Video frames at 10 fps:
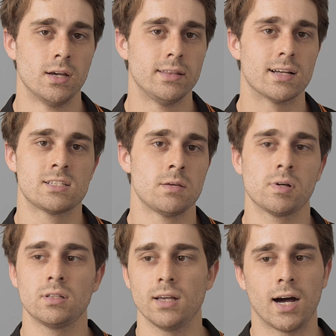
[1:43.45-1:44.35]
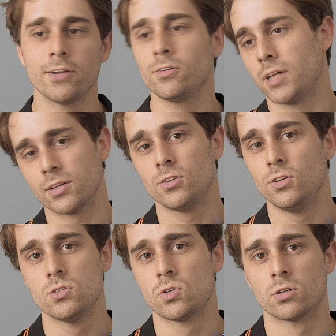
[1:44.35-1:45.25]
Now typically I don't like to
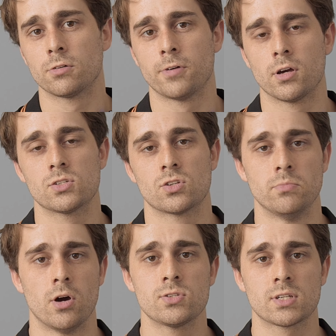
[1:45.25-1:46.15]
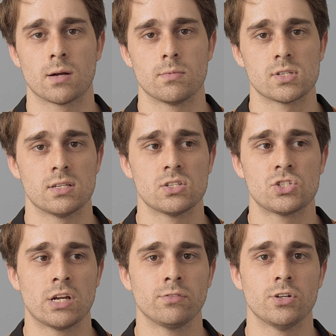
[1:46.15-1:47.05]
use autofocus on most cameras as it's
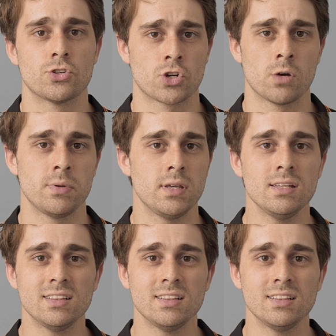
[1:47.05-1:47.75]
generally choppy,